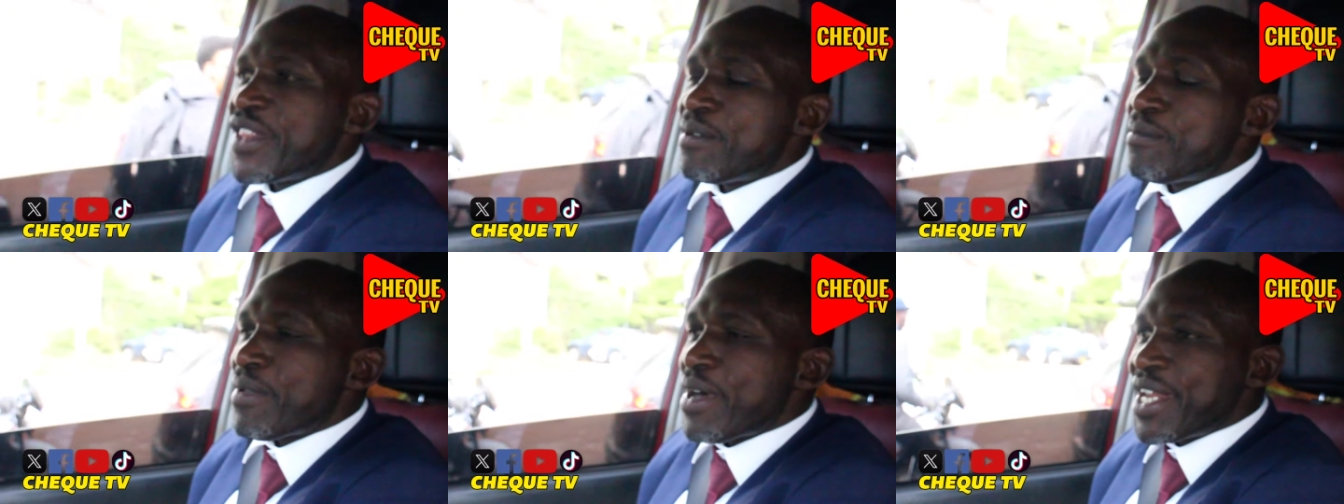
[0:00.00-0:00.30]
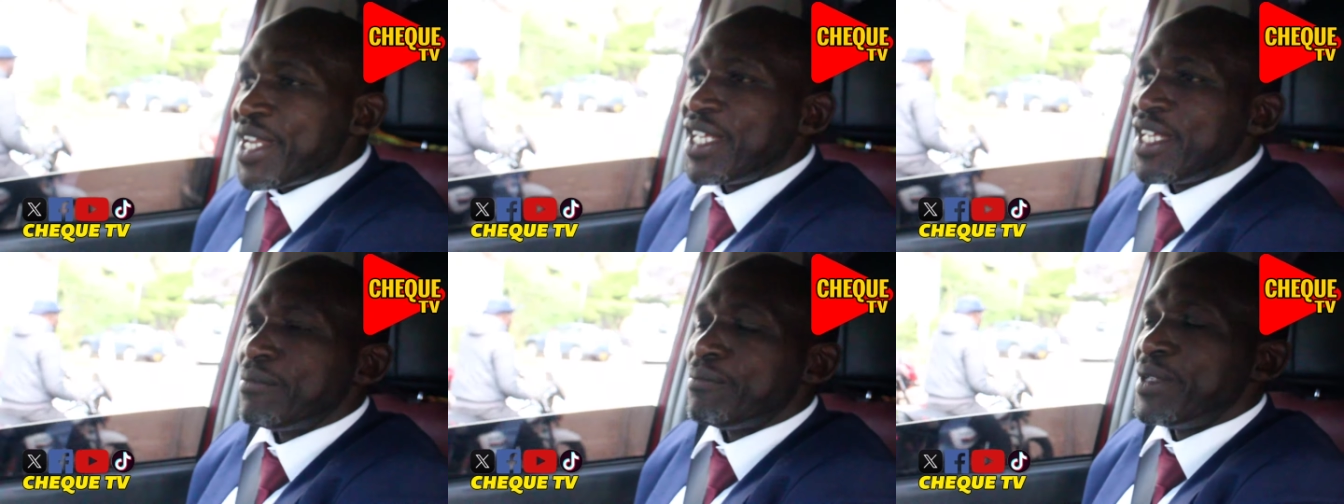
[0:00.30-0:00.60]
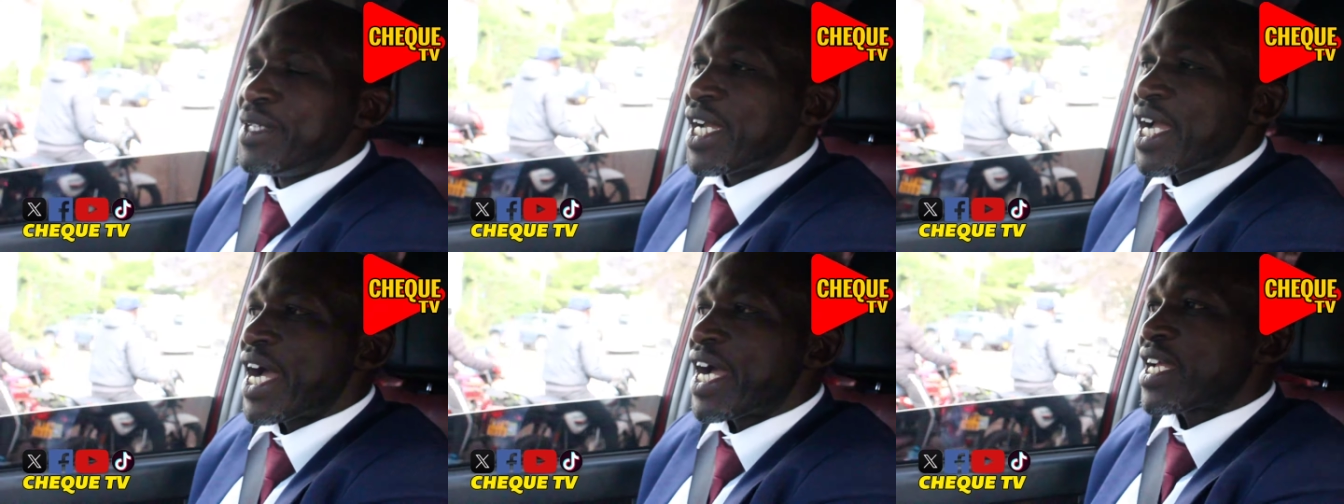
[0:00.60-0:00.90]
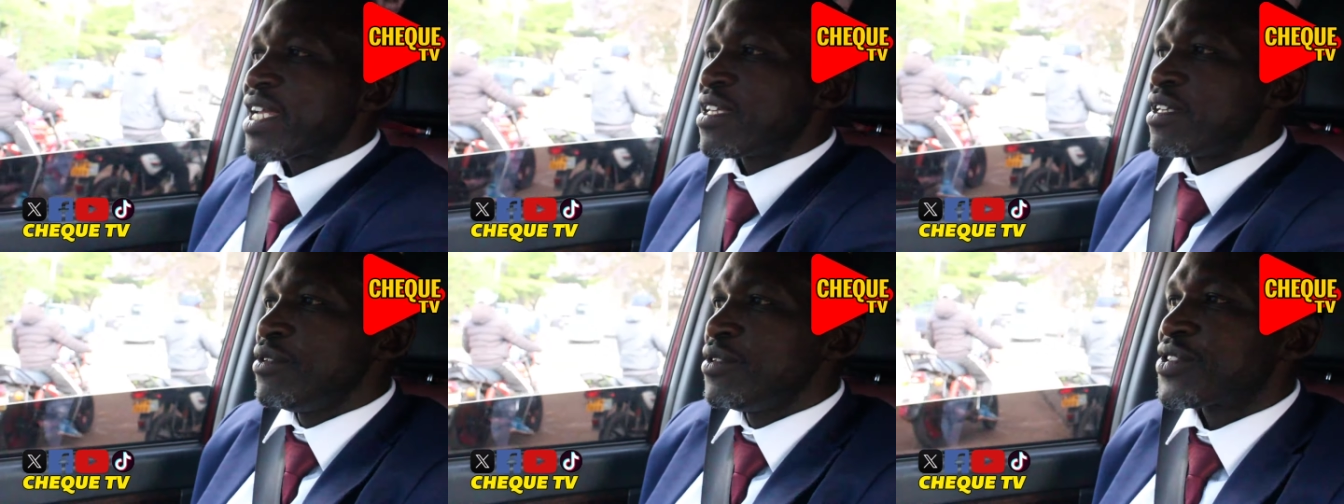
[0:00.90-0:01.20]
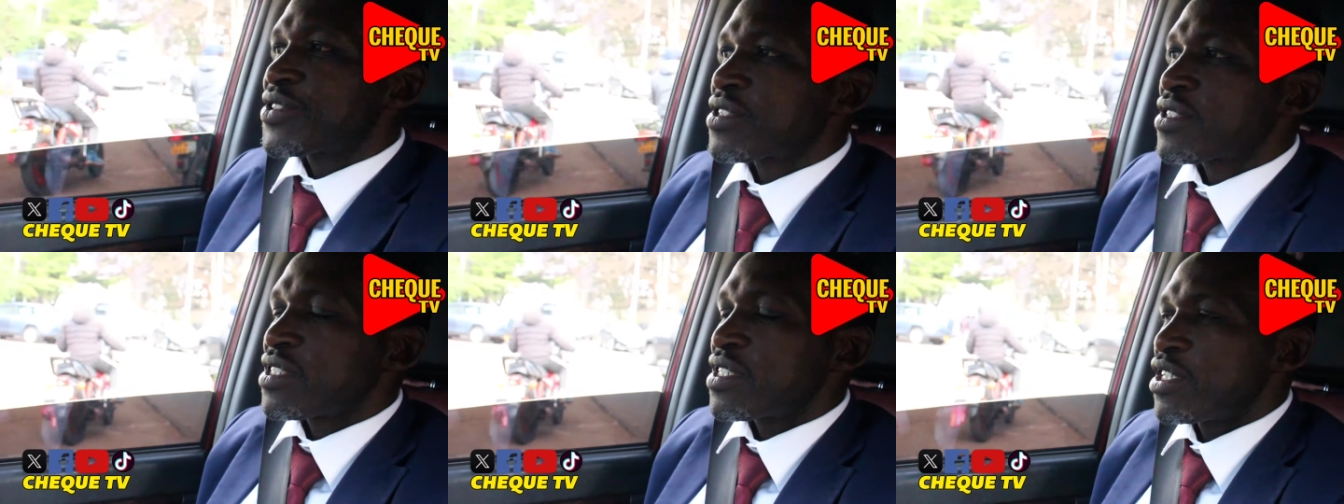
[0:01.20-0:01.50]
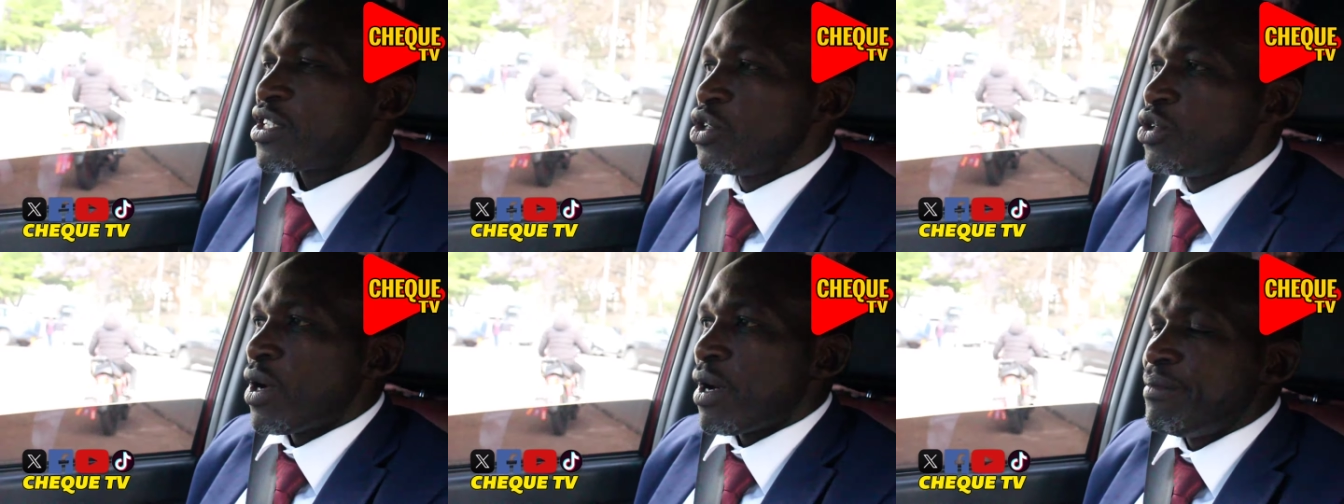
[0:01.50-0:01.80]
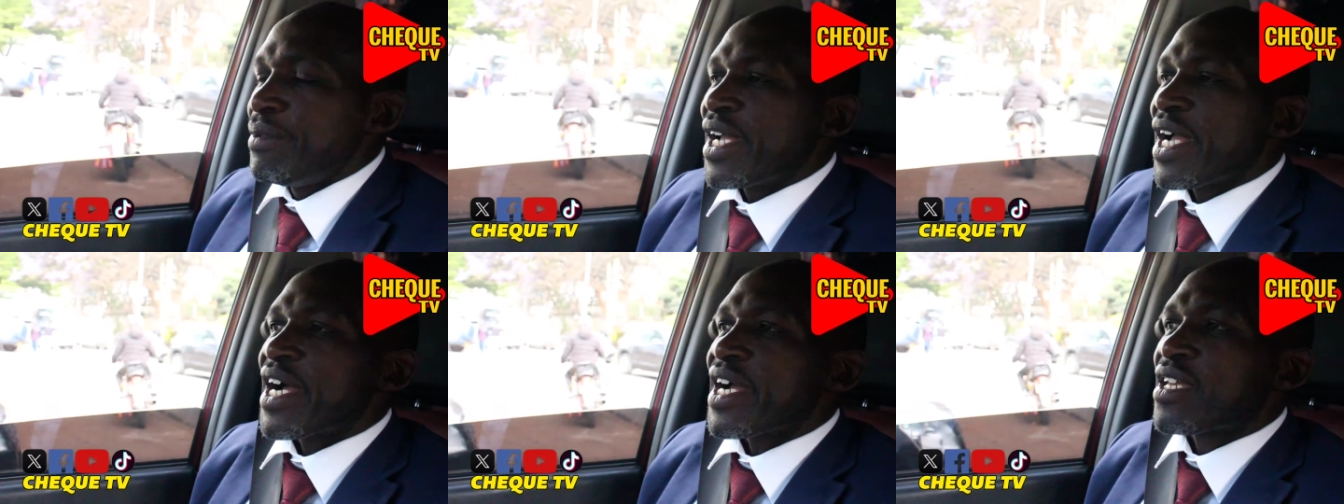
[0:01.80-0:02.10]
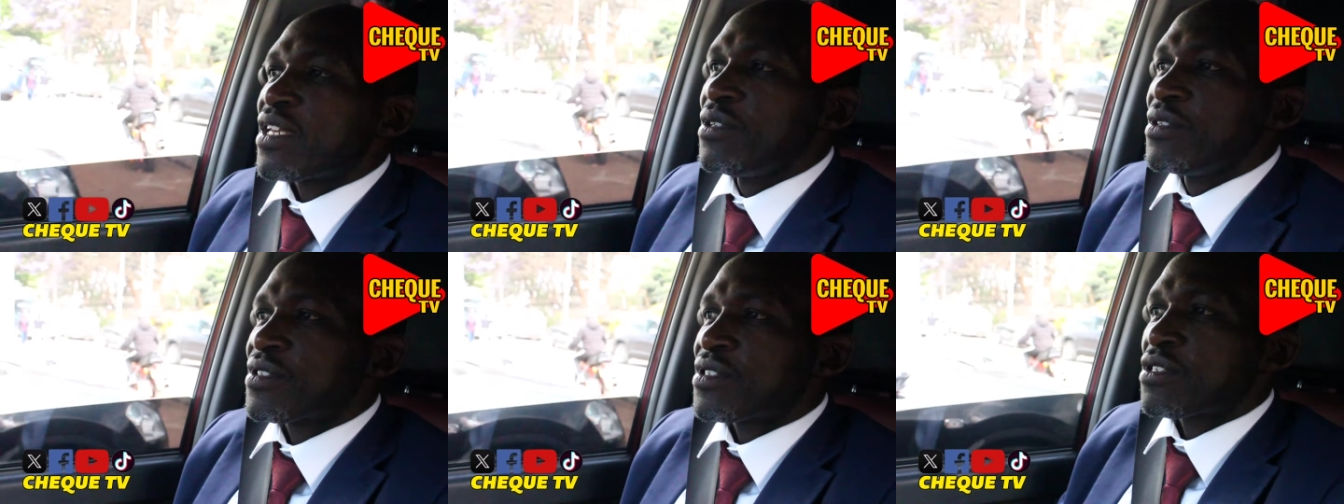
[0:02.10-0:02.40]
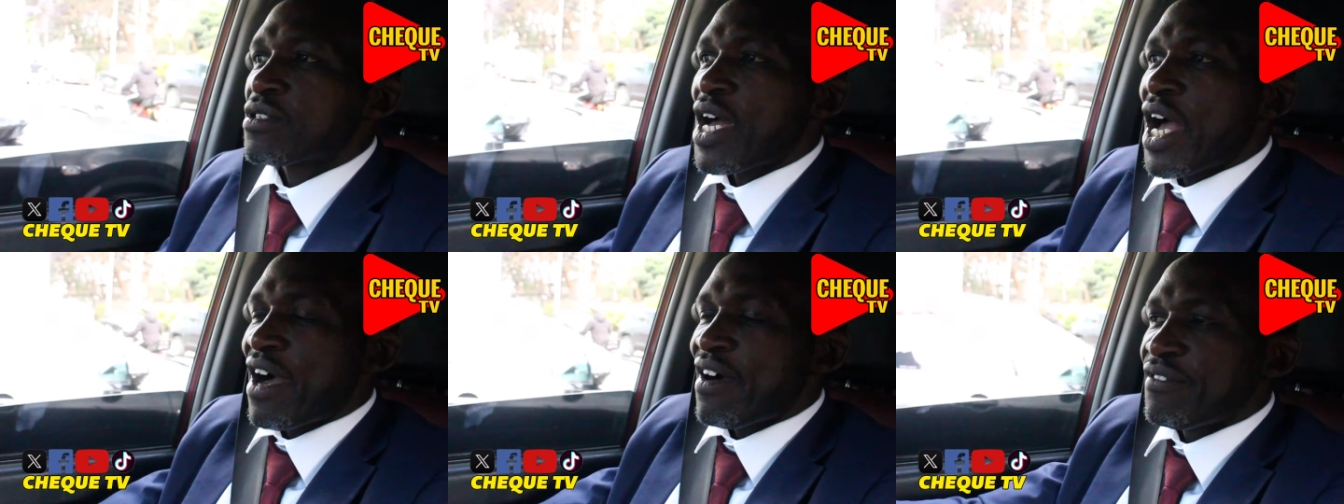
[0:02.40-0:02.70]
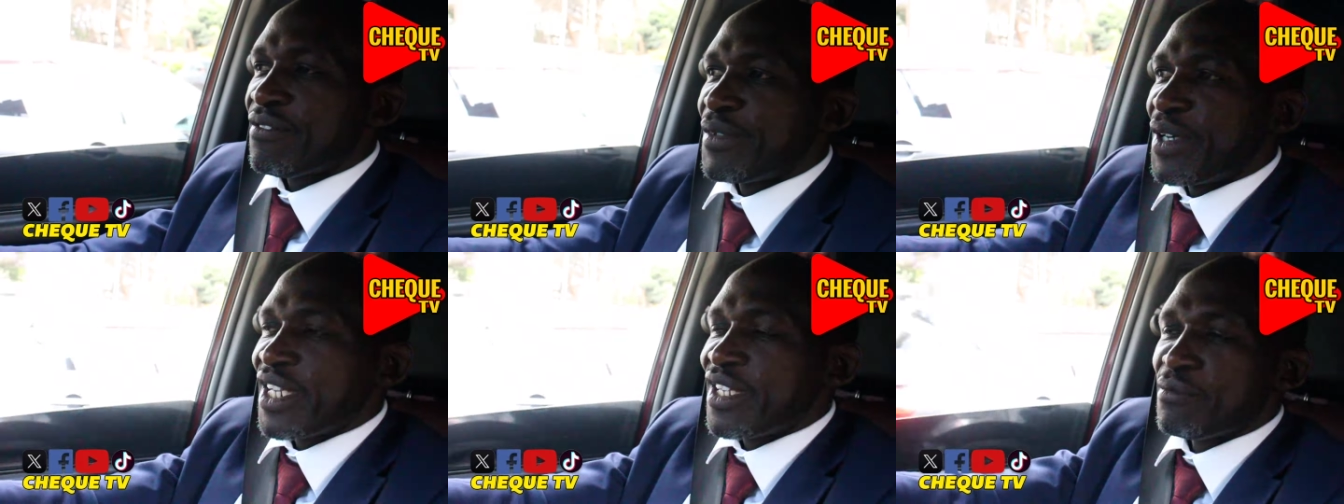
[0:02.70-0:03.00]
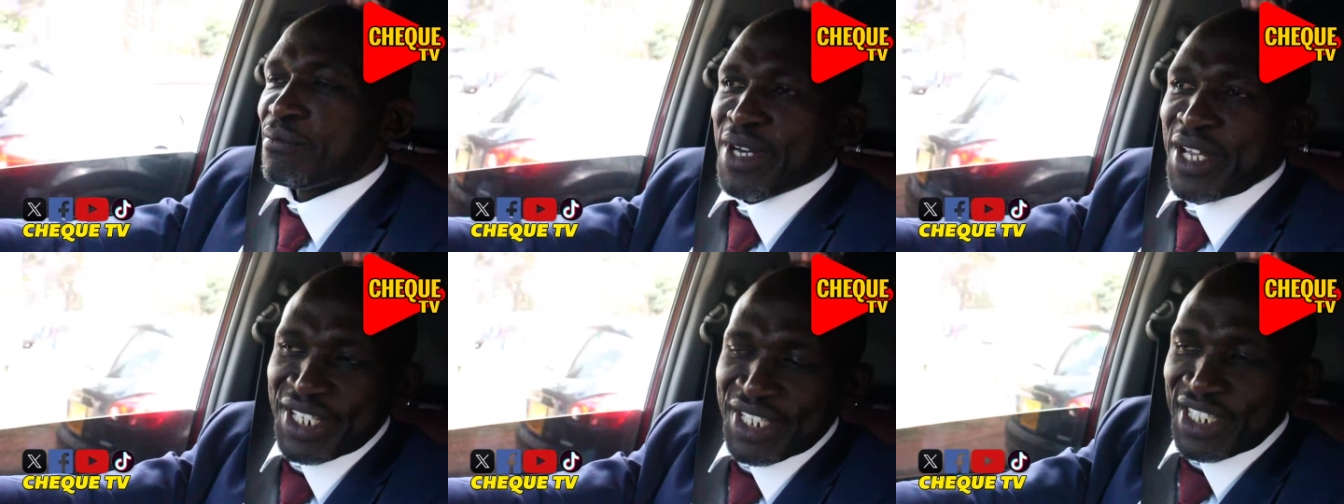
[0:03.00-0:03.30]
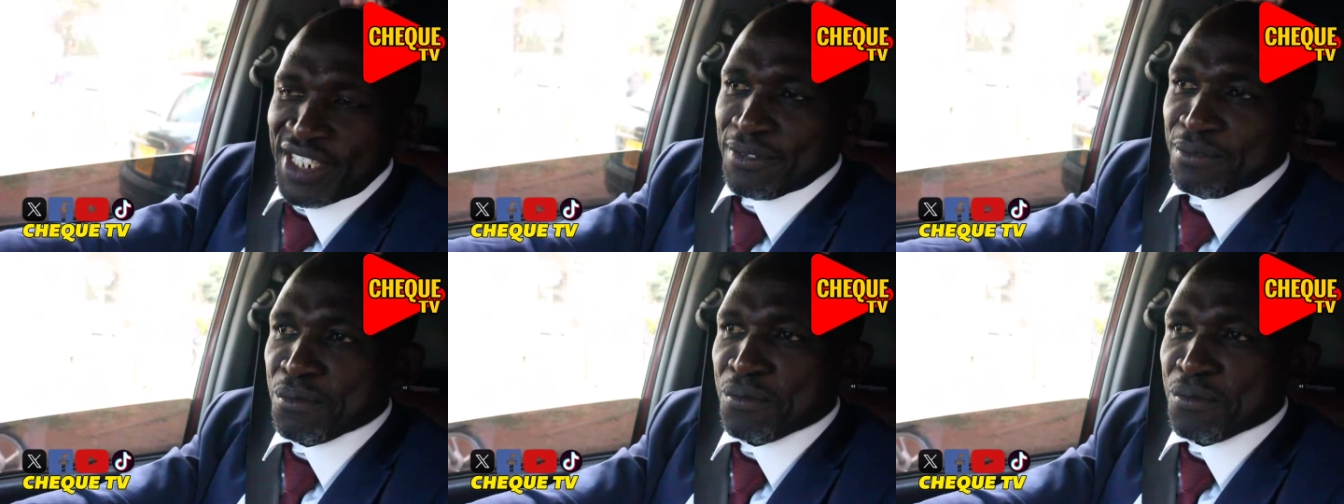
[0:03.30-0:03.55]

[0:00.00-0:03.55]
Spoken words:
money being accused, you are being accused to have made money,